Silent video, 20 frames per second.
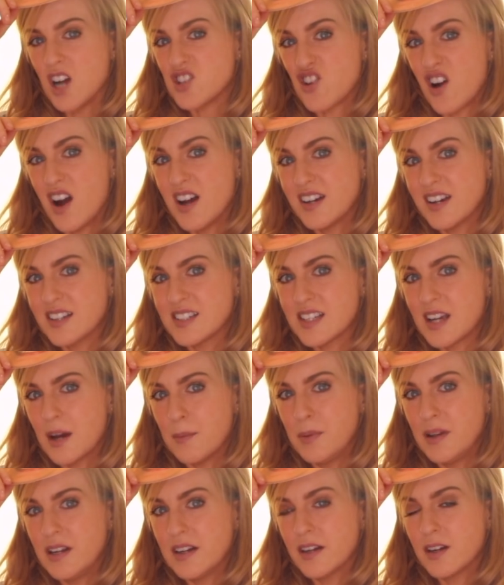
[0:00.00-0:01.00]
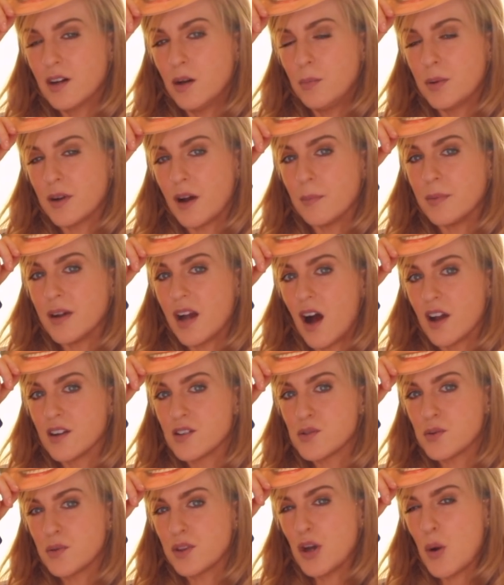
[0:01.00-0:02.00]
I try not to get political, but I'll be
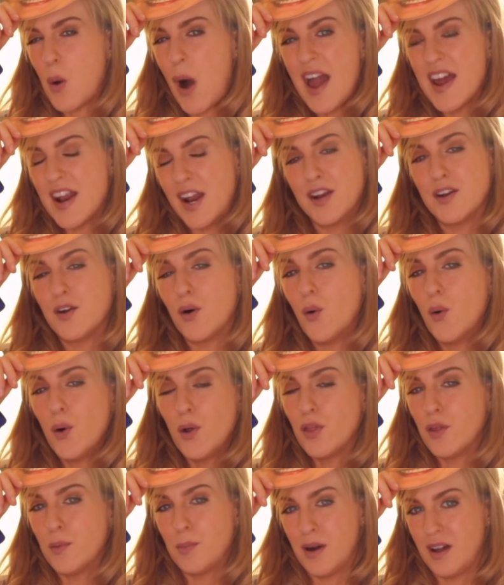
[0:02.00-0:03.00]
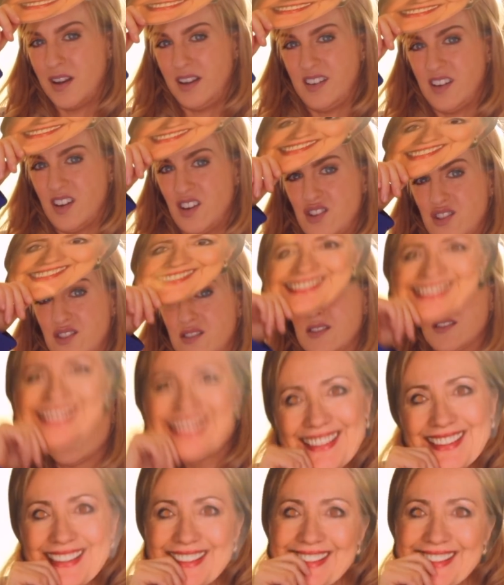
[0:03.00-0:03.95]
honest with you, I hate all the politicians.